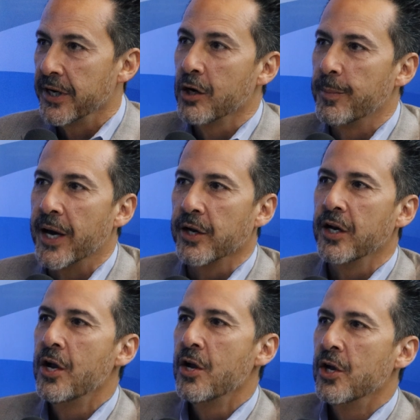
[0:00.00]
to hear about it.
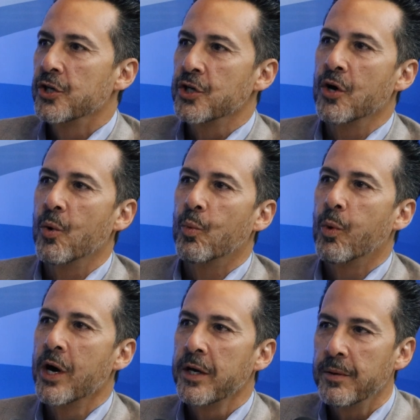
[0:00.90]
Yeah. So
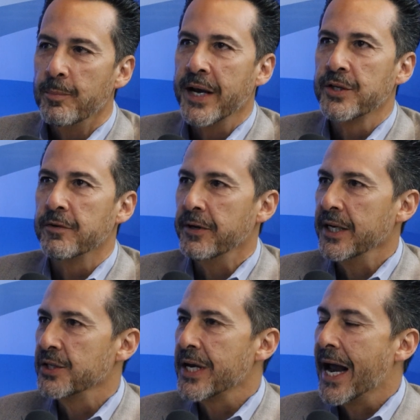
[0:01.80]
what makes
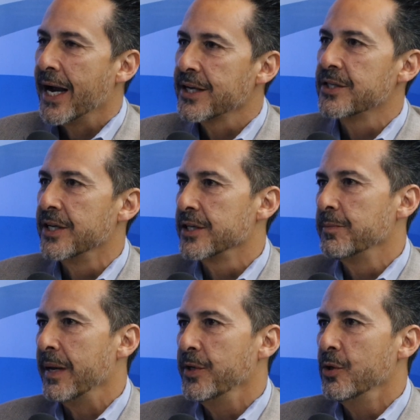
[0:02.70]
Avidian's access
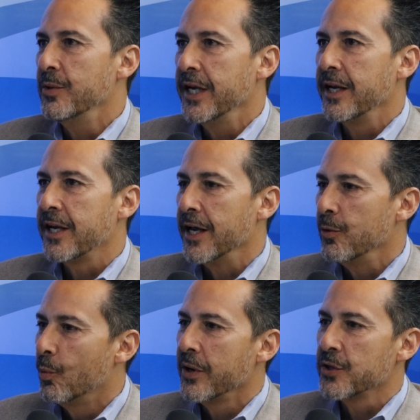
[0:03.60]
maybe unique,
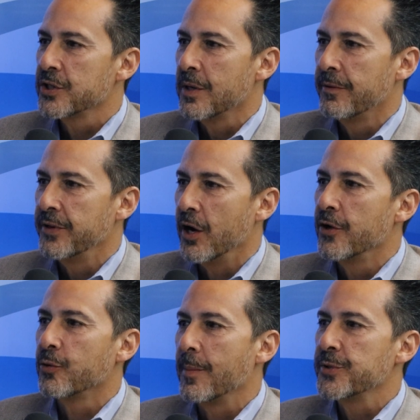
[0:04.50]
and what are some of the
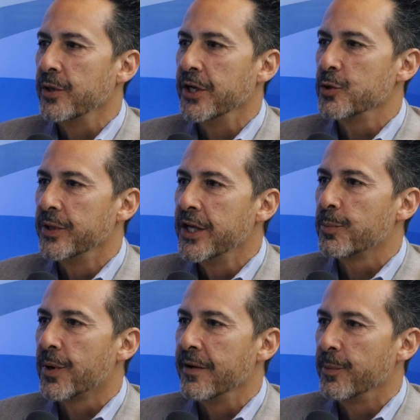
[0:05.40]
other opportunities within the
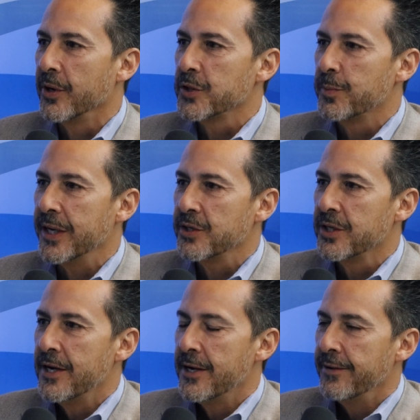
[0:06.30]
private market space
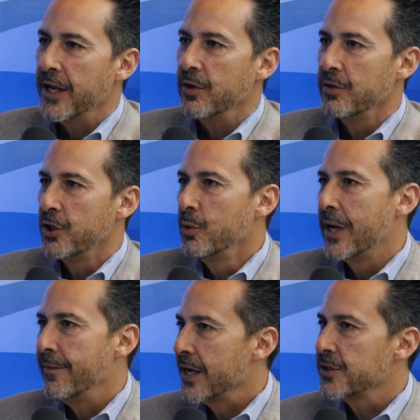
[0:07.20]
that you would
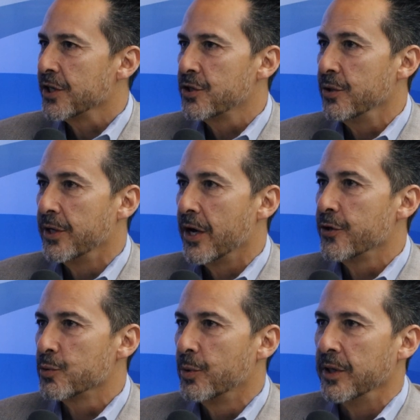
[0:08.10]
have access to that
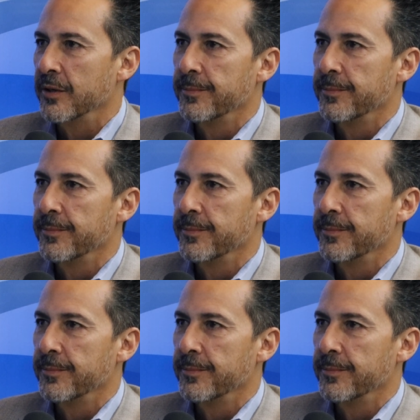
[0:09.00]
others wouldn't?